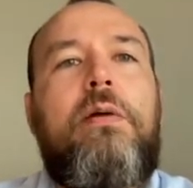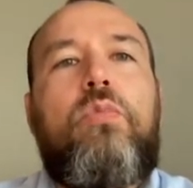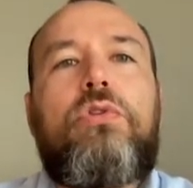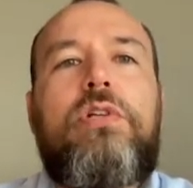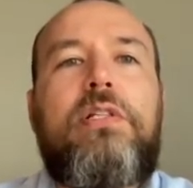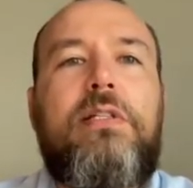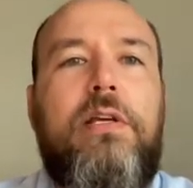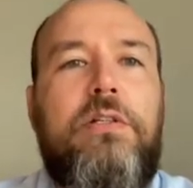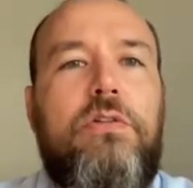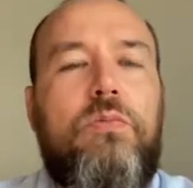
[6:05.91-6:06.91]

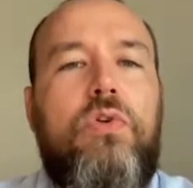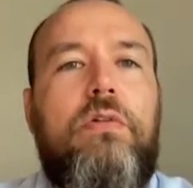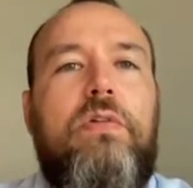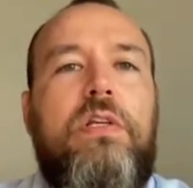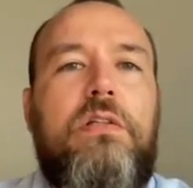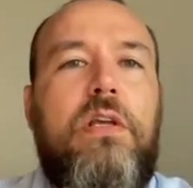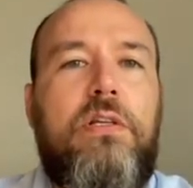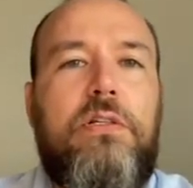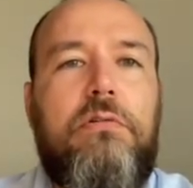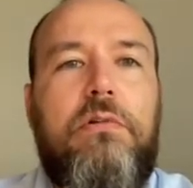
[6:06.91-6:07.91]
translational, more
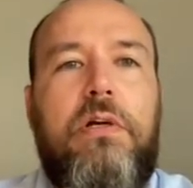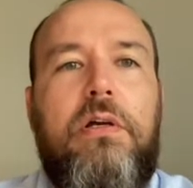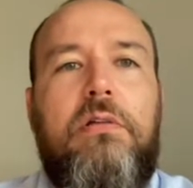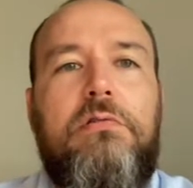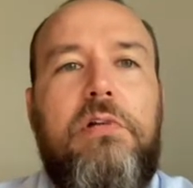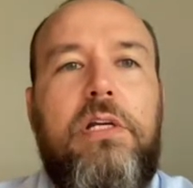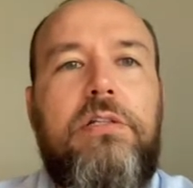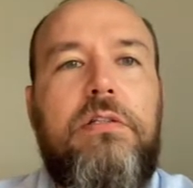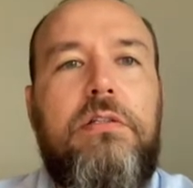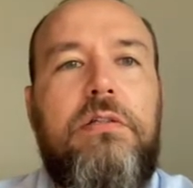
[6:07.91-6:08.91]
investigational
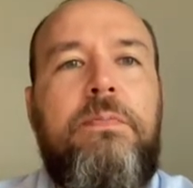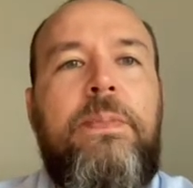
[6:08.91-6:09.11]
alterations.